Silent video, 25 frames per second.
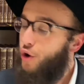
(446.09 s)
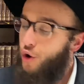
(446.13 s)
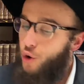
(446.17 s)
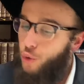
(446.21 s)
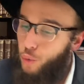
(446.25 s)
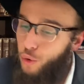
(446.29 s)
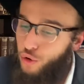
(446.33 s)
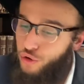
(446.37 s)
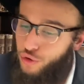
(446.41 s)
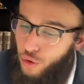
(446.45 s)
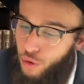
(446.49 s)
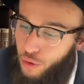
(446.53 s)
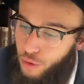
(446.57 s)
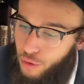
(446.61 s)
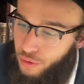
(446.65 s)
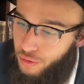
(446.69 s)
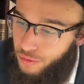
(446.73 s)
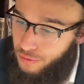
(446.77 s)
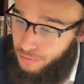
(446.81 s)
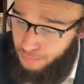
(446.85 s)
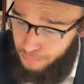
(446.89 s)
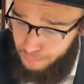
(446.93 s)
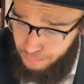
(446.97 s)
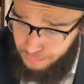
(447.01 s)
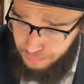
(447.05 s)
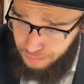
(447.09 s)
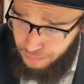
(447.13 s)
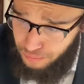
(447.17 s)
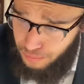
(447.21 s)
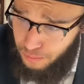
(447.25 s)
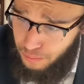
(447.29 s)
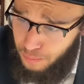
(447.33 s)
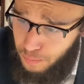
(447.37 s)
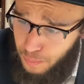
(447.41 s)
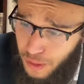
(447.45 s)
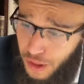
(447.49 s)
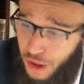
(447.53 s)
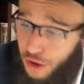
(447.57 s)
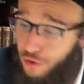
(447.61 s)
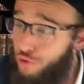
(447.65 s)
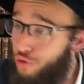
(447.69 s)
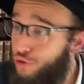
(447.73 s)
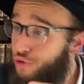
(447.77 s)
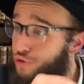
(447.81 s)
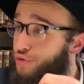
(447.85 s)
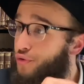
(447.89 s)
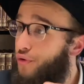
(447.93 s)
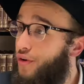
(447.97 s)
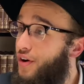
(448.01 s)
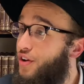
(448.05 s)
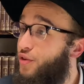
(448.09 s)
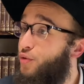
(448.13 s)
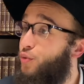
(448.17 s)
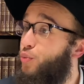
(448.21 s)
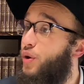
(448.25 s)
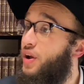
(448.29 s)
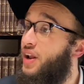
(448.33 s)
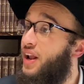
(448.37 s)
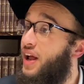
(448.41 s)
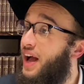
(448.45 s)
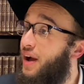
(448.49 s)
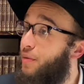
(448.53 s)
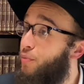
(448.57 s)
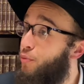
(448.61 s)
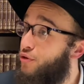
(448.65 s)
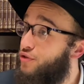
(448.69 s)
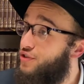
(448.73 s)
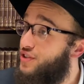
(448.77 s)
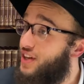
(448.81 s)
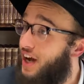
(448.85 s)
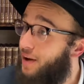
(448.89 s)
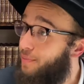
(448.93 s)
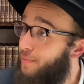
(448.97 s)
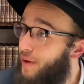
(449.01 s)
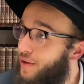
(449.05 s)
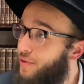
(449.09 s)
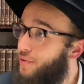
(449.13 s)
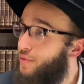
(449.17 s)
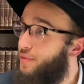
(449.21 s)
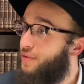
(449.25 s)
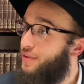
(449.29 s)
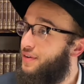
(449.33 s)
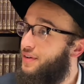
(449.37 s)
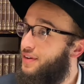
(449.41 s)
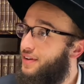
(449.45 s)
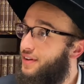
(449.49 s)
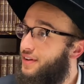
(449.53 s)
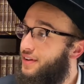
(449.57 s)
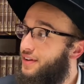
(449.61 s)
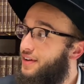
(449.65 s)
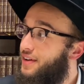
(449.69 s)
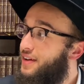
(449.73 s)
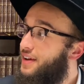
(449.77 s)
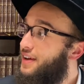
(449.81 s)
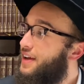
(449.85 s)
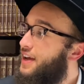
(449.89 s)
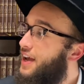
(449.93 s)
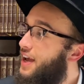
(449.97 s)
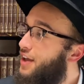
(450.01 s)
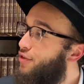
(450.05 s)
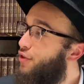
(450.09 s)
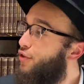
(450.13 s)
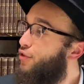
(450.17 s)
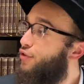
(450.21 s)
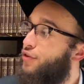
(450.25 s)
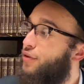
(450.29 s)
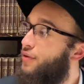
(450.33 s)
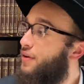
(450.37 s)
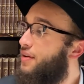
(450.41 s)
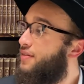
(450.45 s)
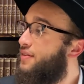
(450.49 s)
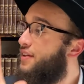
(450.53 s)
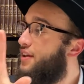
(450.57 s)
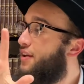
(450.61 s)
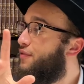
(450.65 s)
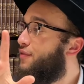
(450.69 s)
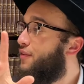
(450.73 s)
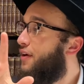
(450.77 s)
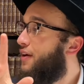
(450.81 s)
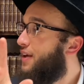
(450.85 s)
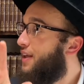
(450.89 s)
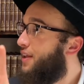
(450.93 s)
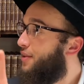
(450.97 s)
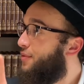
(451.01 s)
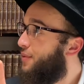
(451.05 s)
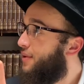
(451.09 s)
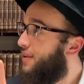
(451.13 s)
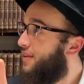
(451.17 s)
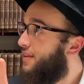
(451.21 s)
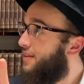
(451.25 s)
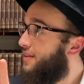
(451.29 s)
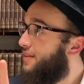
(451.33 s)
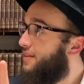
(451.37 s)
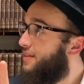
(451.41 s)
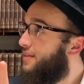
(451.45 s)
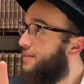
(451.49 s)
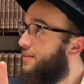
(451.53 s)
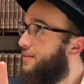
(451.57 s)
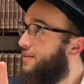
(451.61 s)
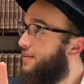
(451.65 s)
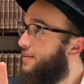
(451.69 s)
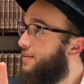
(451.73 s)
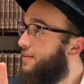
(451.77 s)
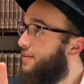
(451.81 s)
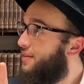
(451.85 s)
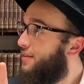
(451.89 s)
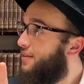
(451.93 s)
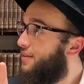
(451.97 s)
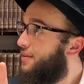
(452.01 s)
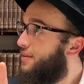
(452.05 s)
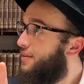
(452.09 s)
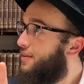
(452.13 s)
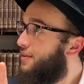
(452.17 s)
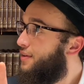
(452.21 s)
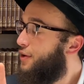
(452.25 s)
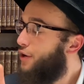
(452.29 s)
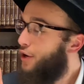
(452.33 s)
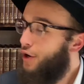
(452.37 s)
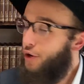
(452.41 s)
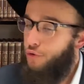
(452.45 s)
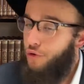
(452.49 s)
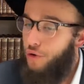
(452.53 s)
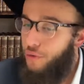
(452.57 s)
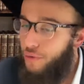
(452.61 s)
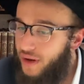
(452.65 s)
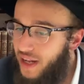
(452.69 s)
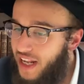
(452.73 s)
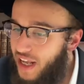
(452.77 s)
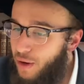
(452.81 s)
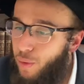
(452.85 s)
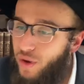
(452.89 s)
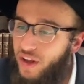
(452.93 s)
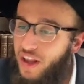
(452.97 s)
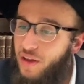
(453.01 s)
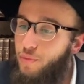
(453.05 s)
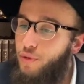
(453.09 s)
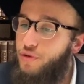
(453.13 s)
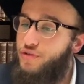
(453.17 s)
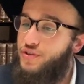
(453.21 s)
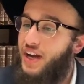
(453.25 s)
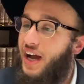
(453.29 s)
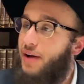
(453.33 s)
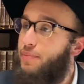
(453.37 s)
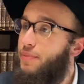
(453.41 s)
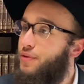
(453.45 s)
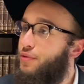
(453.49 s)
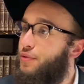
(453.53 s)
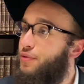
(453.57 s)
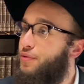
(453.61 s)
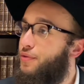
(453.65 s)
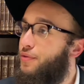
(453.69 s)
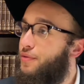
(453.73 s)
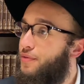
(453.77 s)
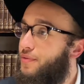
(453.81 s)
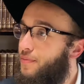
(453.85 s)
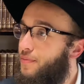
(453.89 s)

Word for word: was all destroyed when Moshe Rabbeinu hit the stone instead of talking to it. Really, what did Moshe Rabbeinu do?